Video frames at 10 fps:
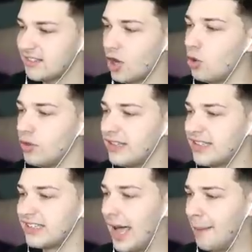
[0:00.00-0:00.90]
know who
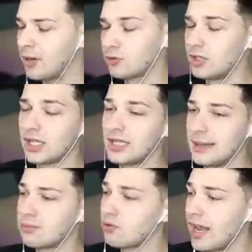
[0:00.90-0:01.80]
this is. I'm going to roll a
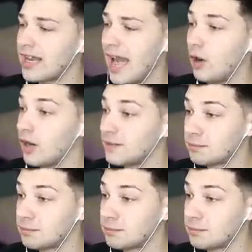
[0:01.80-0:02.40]
clip right now of